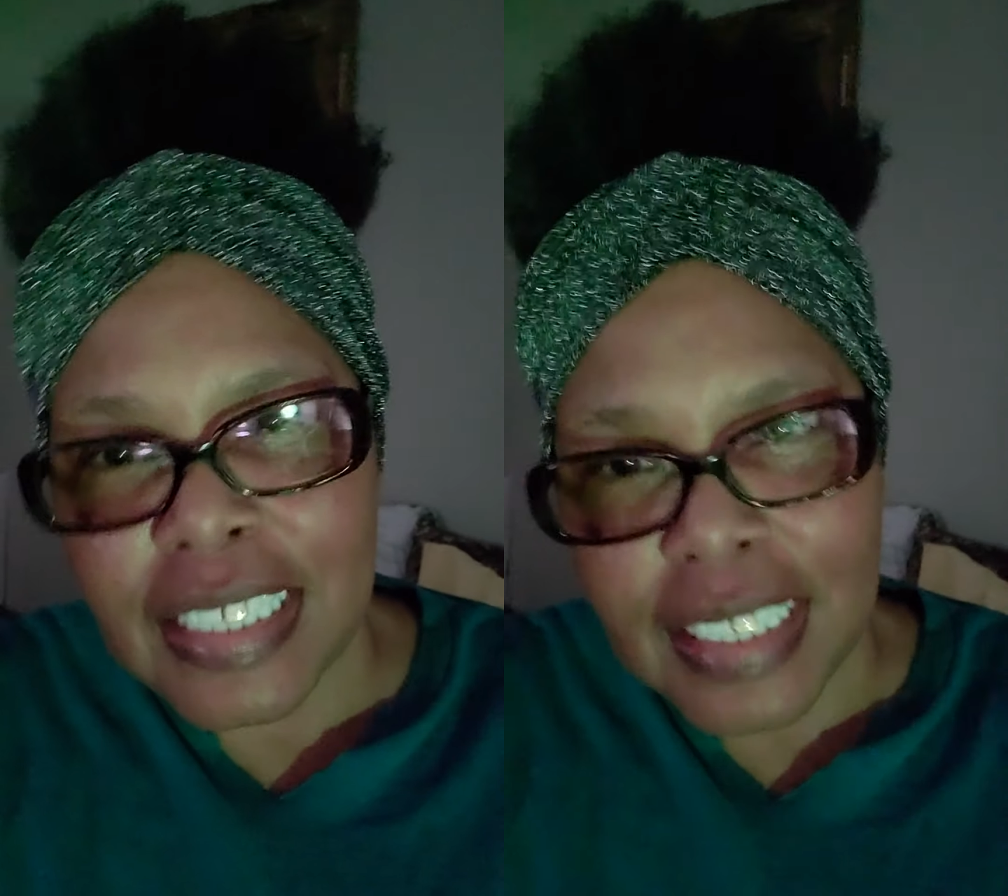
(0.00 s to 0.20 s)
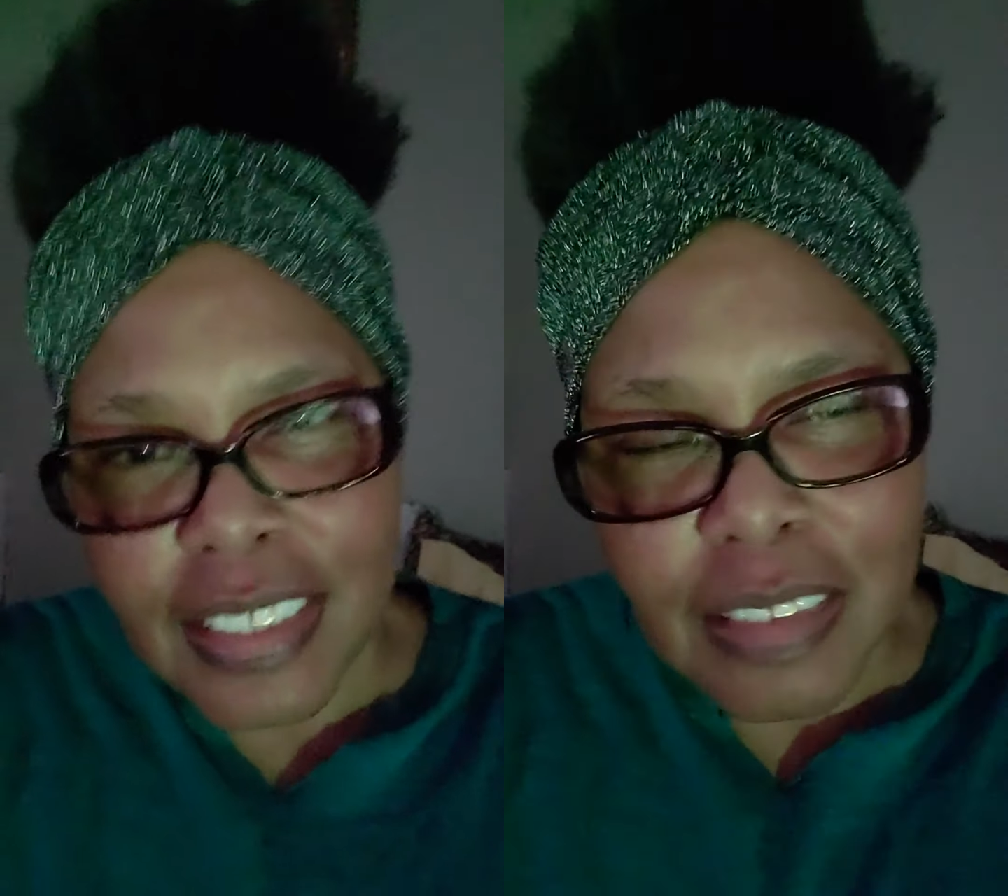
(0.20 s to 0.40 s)

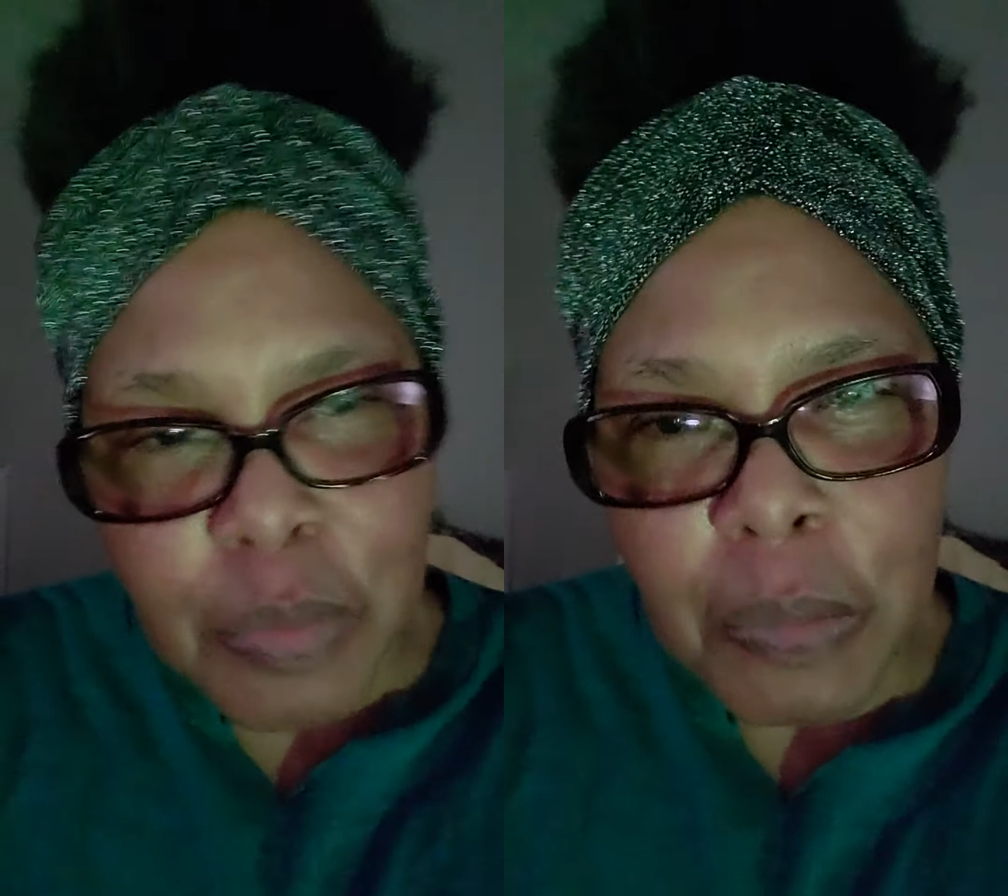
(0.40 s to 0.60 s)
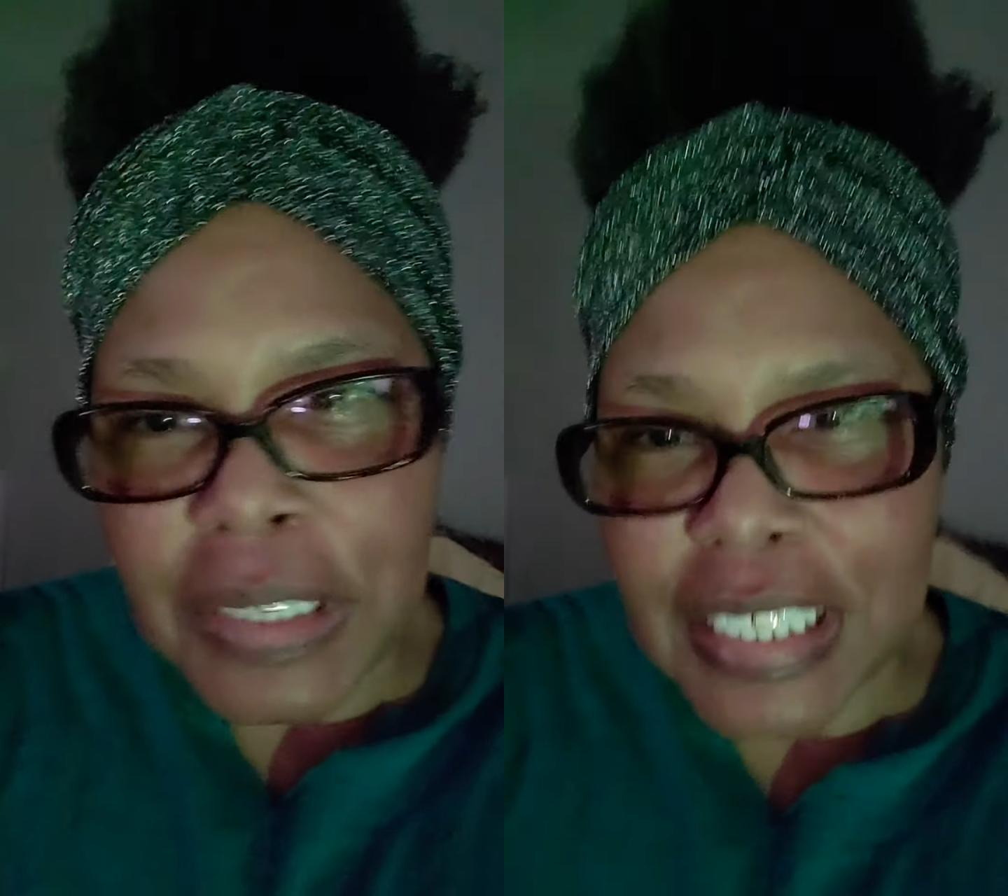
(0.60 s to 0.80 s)
And I said,
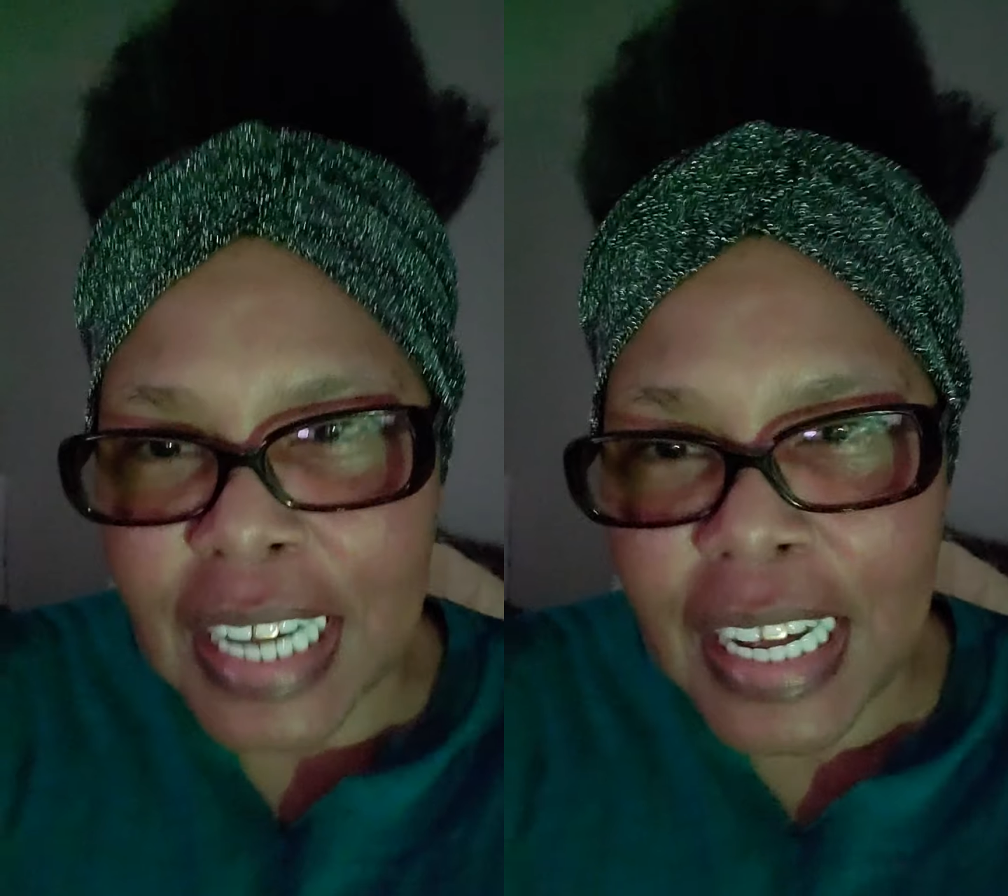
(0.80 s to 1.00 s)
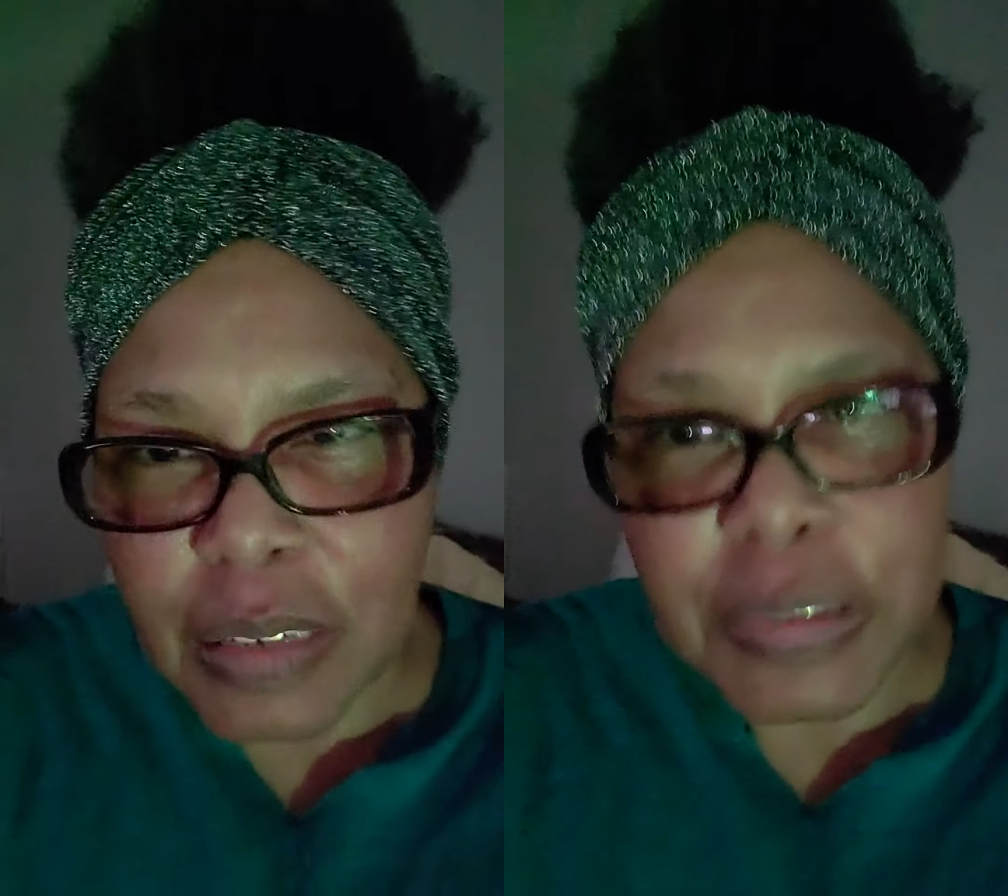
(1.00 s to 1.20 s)
well, what the
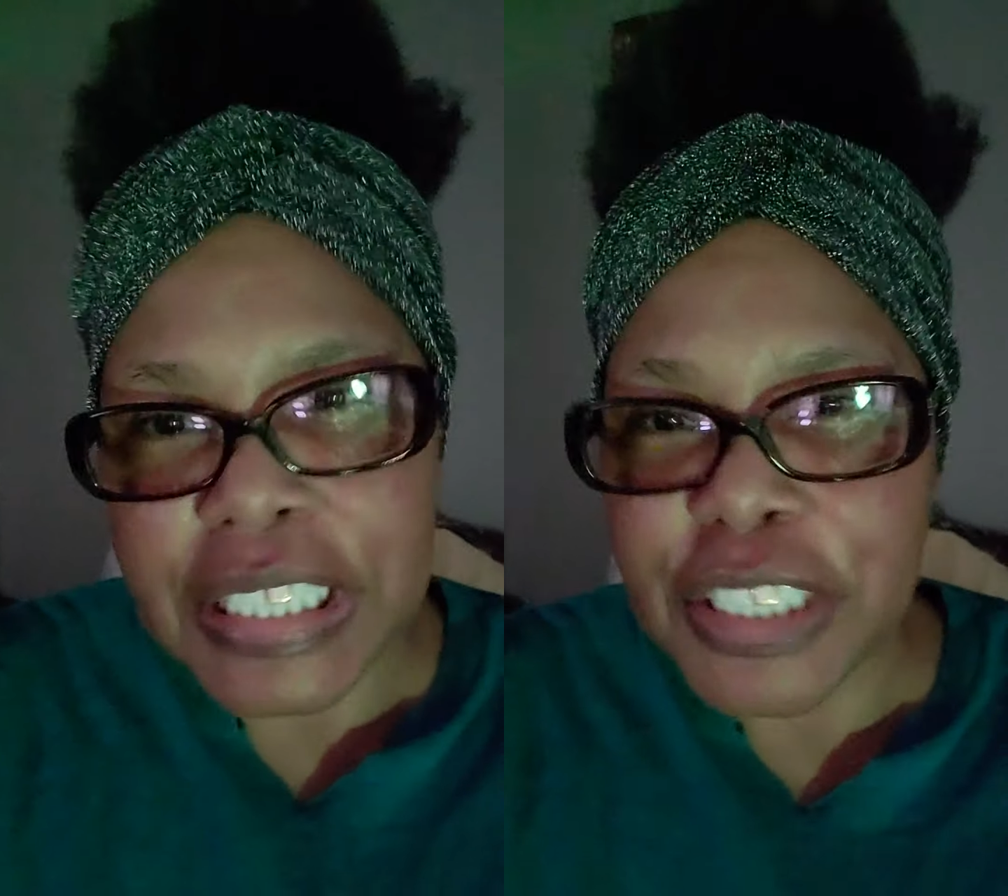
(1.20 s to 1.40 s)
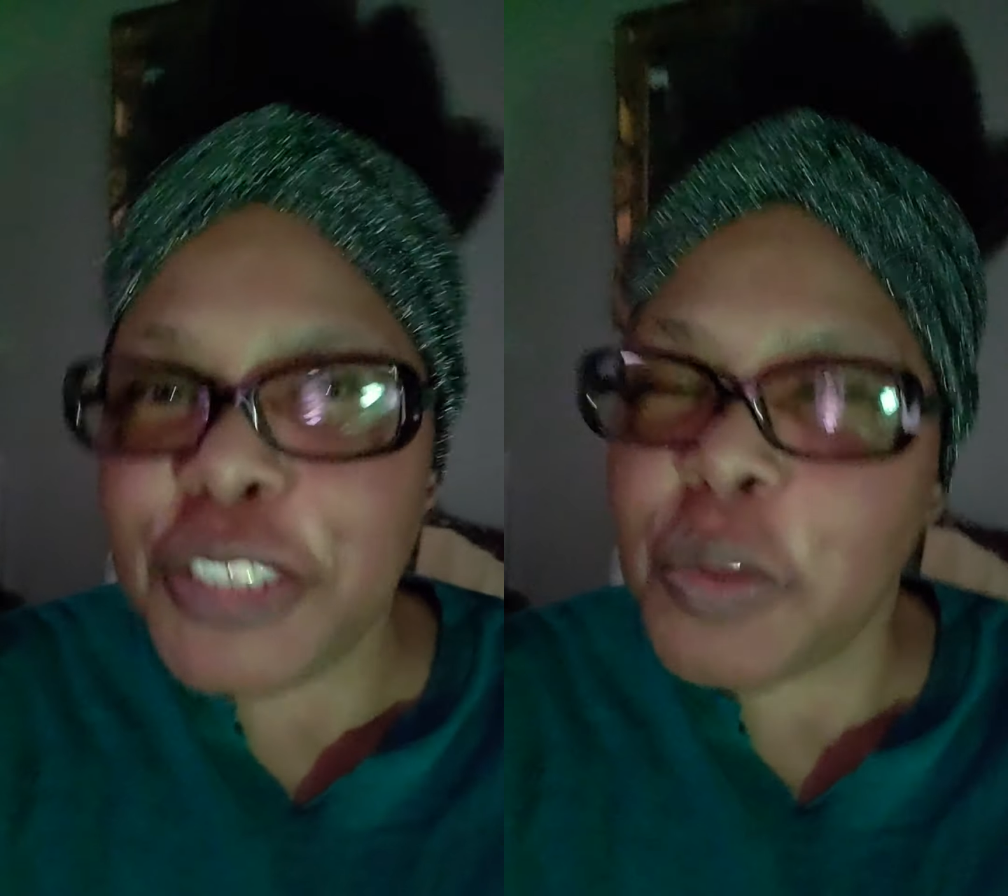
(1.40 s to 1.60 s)
heck was you